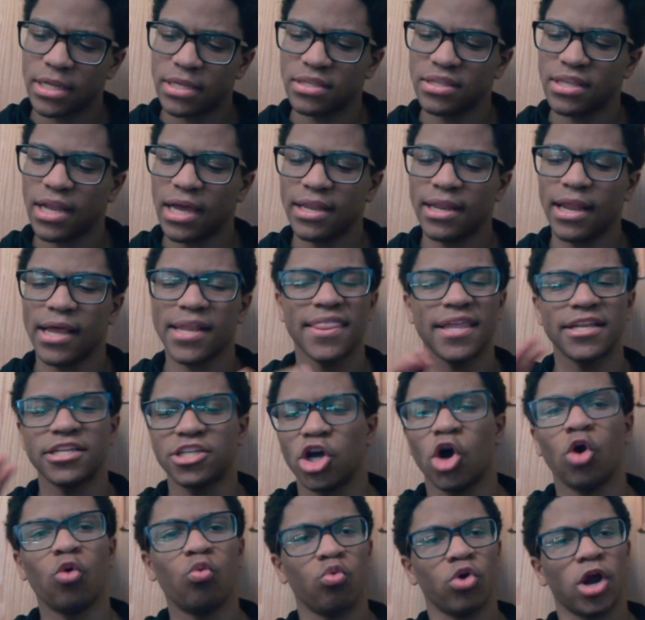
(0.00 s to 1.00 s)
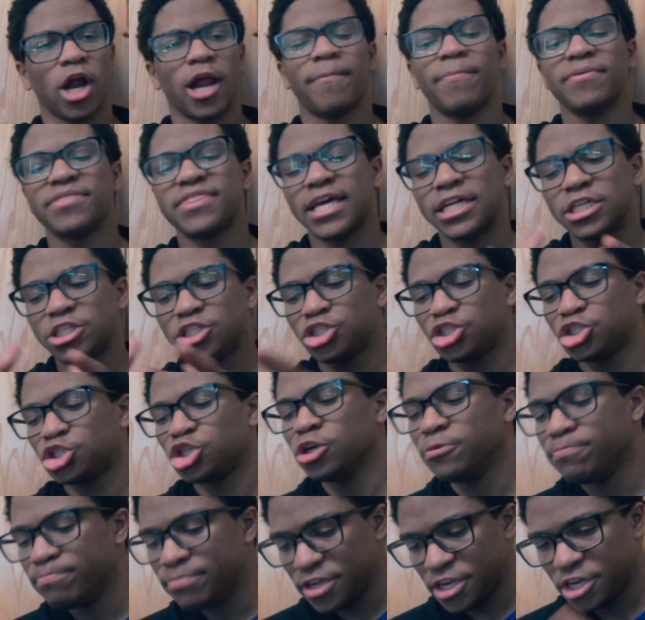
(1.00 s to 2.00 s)
not, not that don't work, but that
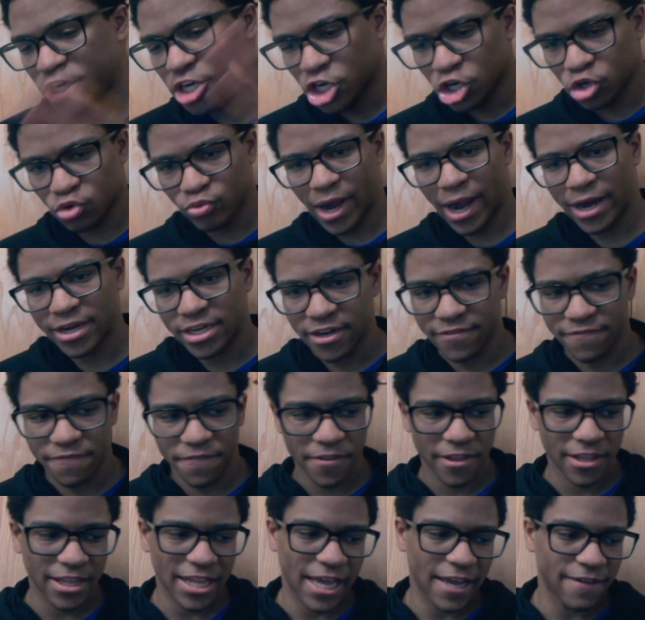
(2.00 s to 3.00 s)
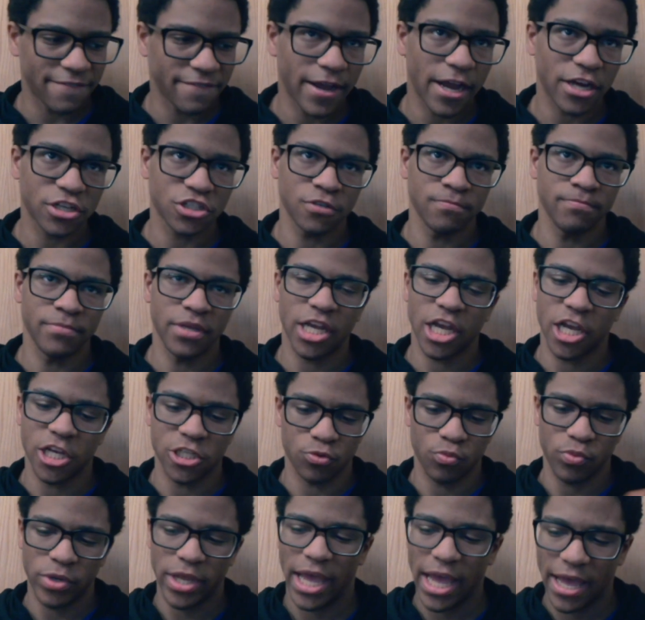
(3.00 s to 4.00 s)
should be corrected for live action
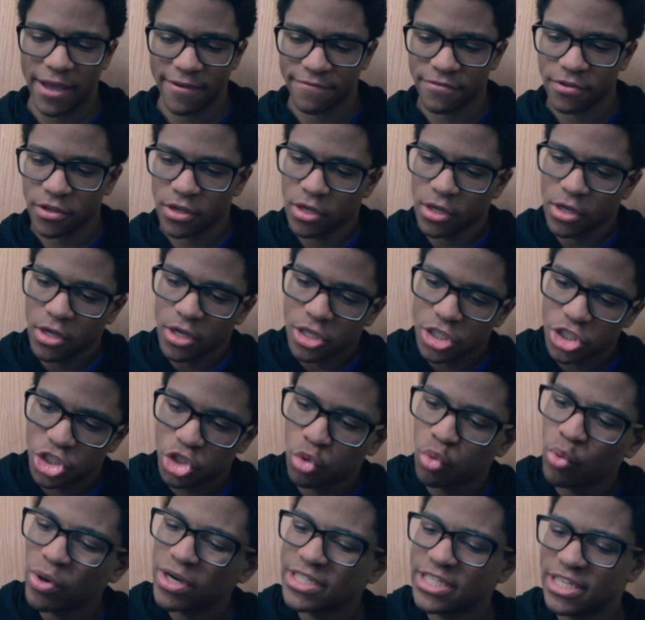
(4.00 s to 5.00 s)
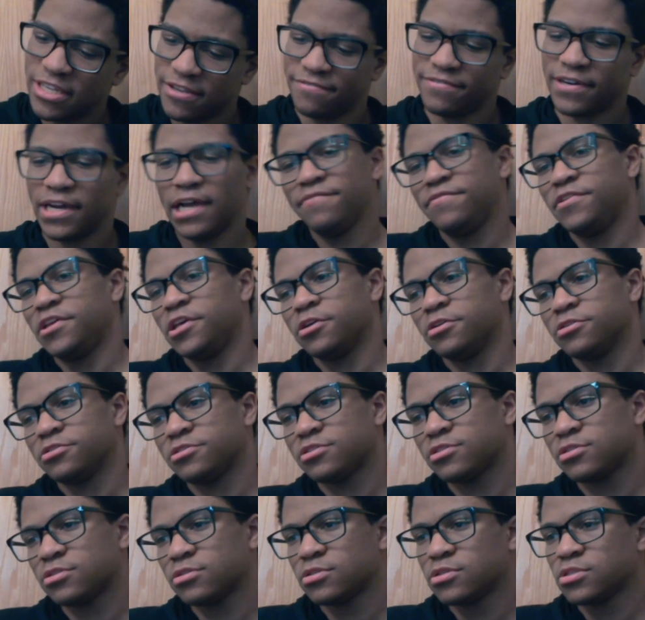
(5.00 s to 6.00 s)
because we have 25
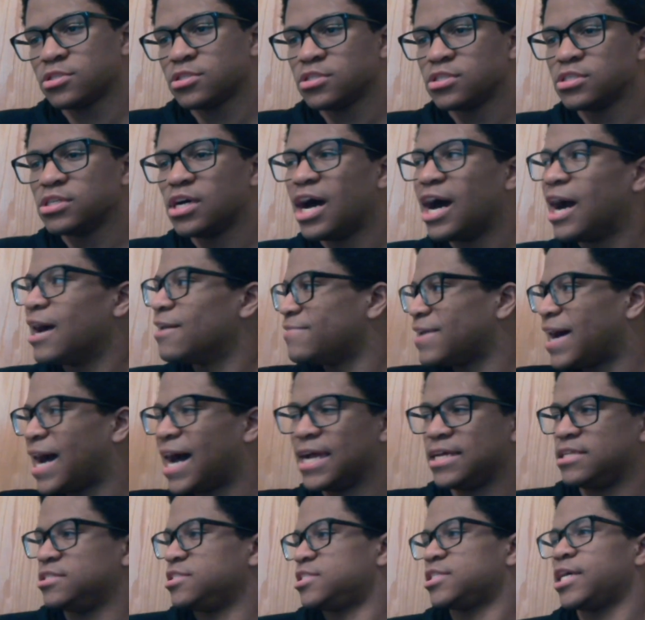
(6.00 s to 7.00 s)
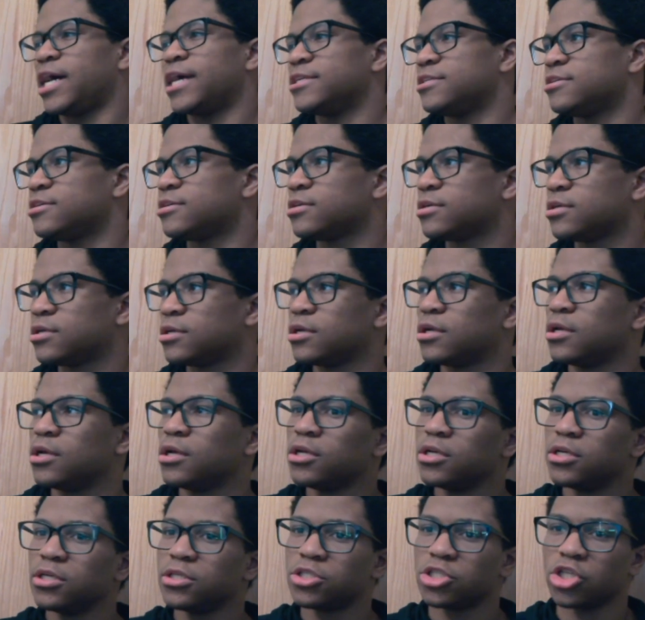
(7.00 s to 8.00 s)
years of hindsight.
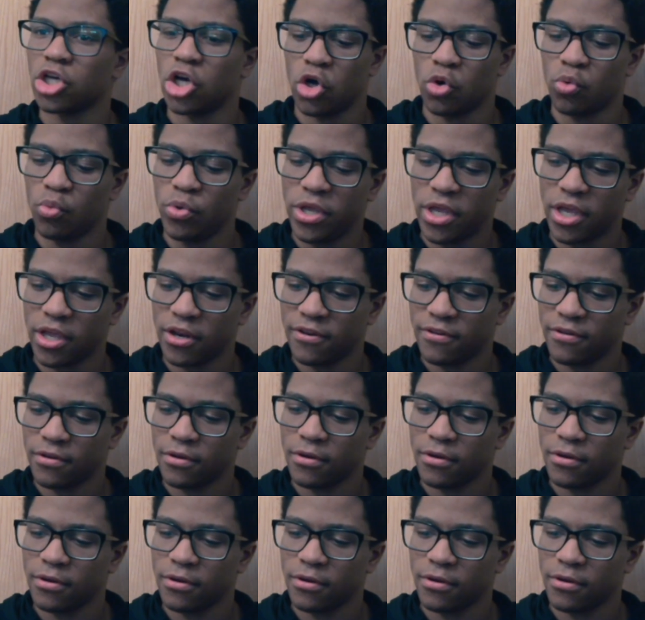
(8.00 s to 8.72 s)
So we can